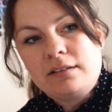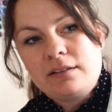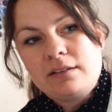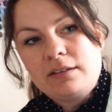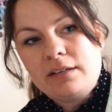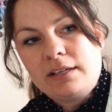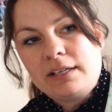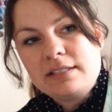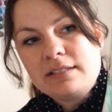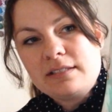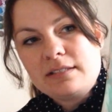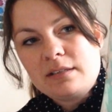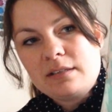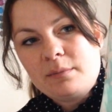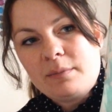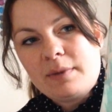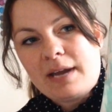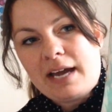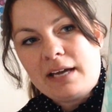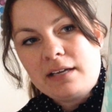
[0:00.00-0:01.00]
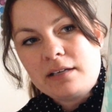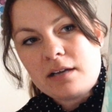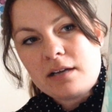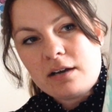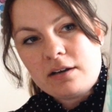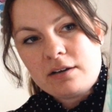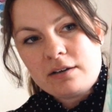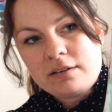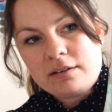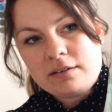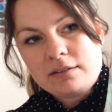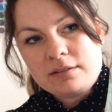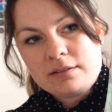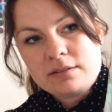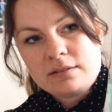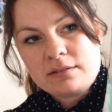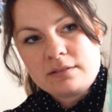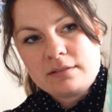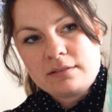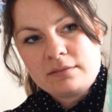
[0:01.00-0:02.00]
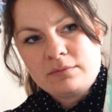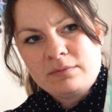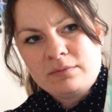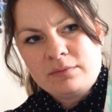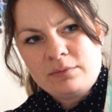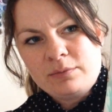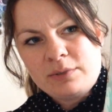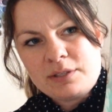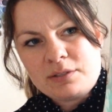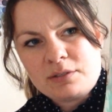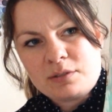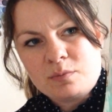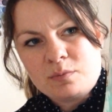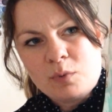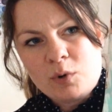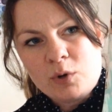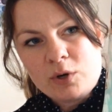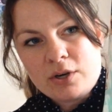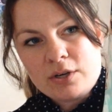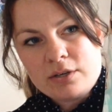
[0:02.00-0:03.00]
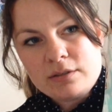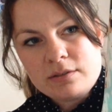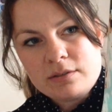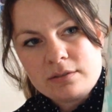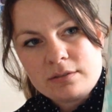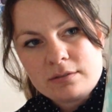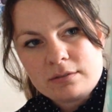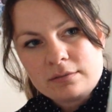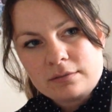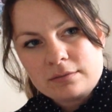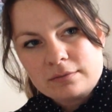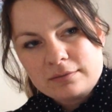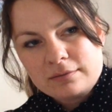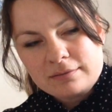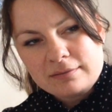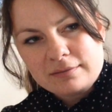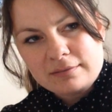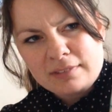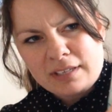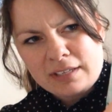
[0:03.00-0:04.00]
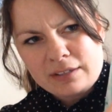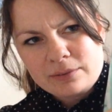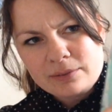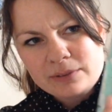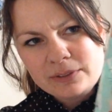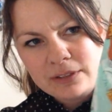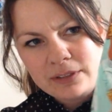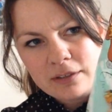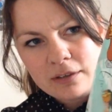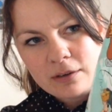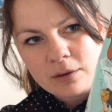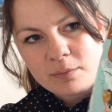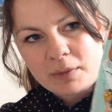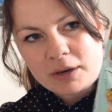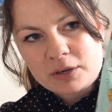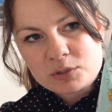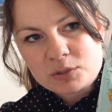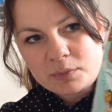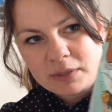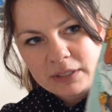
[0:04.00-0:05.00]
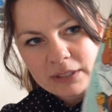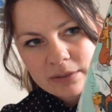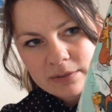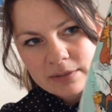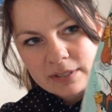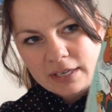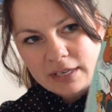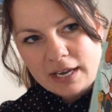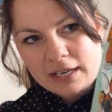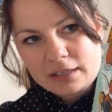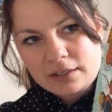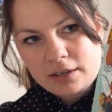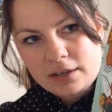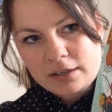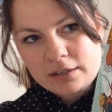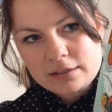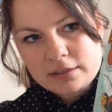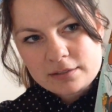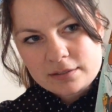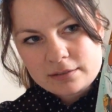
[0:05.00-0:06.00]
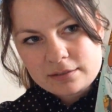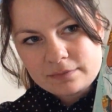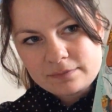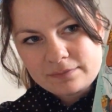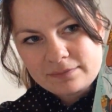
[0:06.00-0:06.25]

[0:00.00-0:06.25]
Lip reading: cooking some hot dogs with s'mores. I don't really know, marshmallows and hot dogs?